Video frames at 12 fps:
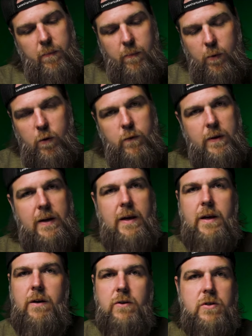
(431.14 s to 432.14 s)
move any
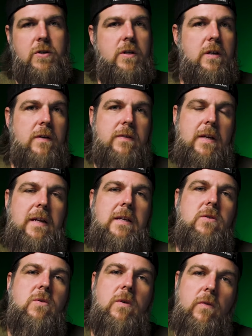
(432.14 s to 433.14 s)
gear shifts, any
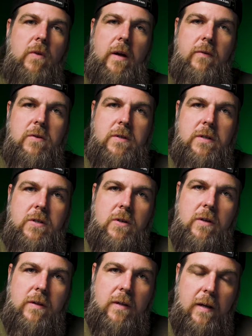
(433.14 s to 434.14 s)
sort of levers that you
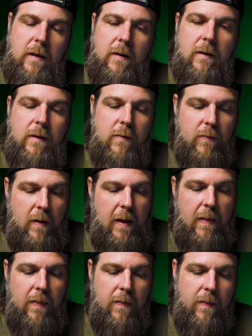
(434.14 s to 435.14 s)
can think of
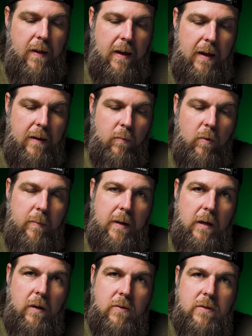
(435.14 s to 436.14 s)
that will be
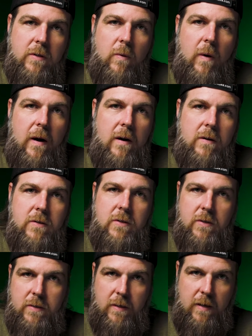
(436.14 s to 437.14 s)
close to the wires.
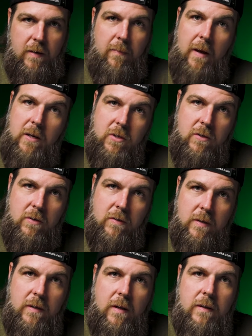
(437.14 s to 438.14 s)
Just again, make sure
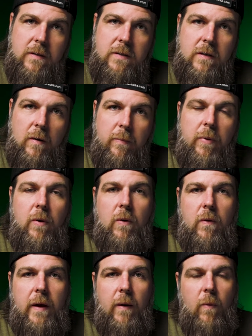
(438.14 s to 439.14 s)
that nothing's going to
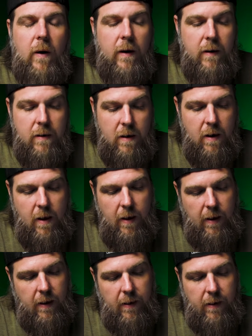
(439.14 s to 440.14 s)
pull that wire
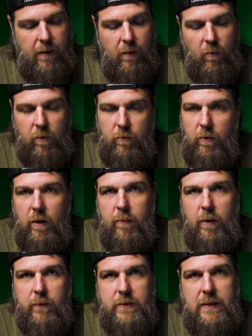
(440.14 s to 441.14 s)
or rub
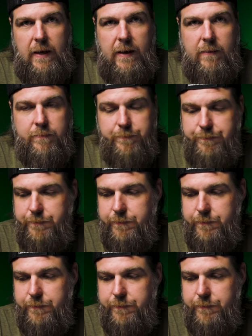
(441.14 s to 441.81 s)
over time.